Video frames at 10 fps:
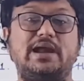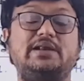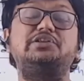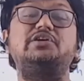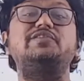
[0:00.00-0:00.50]

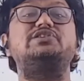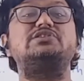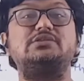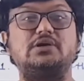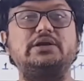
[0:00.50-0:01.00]
Anything which
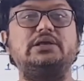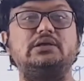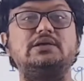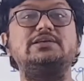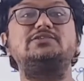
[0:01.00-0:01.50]
is
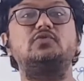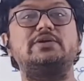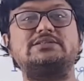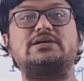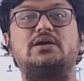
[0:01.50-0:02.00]
running is known
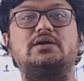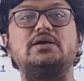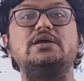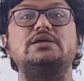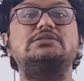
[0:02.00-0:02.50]
as
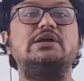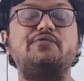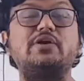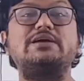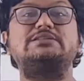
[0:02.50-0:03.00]
current. Say
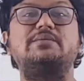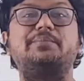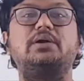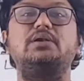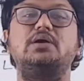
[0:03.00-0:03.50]
for
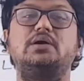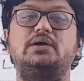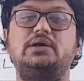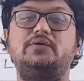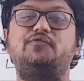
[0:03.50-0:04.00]
example,
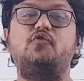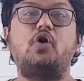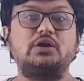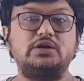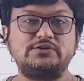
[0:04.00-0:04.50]
if
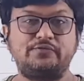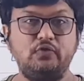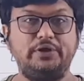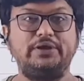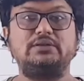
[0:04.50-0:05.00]
water is
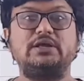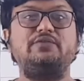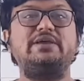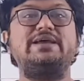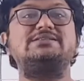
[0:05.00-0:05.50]
flowing, then
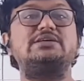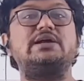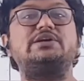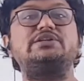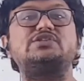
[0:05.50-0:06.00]
we can say
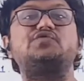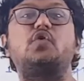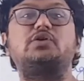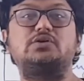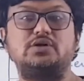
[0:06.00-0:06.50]
that this is
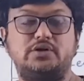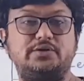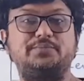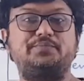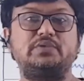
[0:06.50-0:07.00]
water
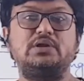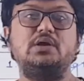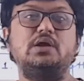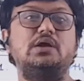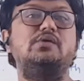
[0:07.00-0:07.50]
current.
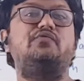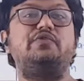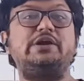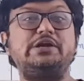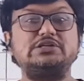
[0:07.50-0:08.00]
If
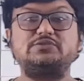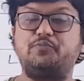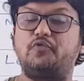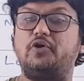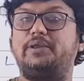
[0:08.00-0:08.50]
wind
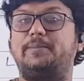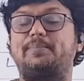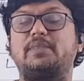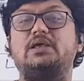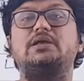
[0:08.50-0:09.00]
is
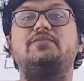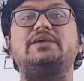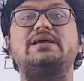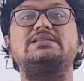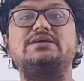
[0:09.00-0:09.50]
flowing, then we
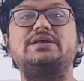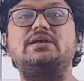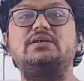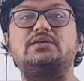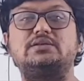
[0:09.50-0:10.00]
can say
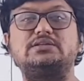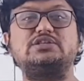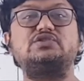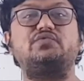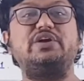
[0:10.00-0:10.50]
that this
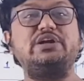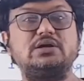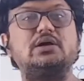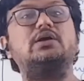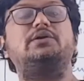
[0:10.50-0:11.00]
is wind
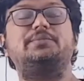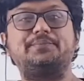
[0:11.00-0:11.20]
current.